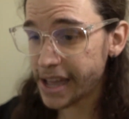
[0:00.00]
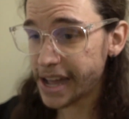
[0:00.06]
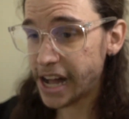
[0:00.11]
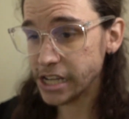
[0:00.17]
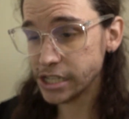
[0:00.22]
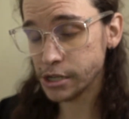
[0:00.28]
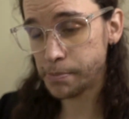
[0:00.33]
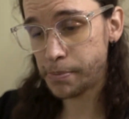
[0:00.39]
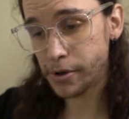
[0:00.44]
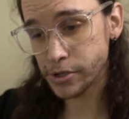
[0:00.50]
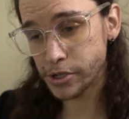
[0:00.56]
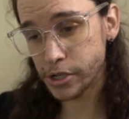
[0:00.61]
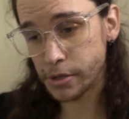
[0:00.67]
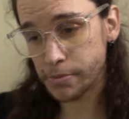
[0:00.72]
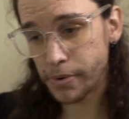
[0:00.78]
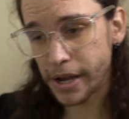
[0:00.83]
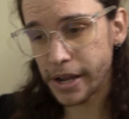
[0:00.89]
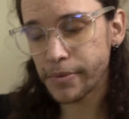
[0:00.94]
as opposed to
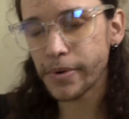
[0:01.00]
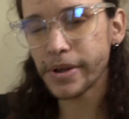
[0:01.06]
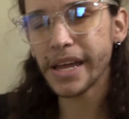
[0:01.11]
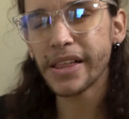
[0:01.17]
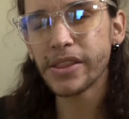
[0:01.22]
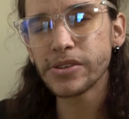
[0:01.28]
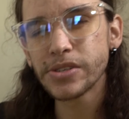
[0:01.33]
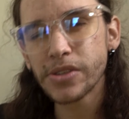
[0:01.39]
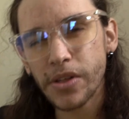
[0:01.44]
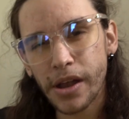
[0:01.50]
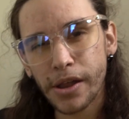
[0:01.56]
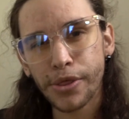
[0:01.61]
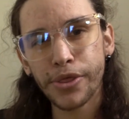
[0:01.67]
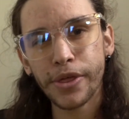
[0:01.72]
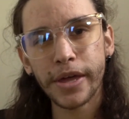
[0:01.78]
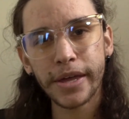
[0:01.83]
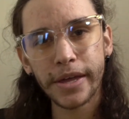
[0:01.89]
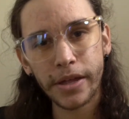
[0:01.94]
the brain where, yeah, there's a lot of
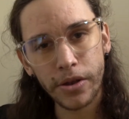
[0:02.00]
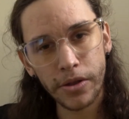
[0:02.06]
thinking,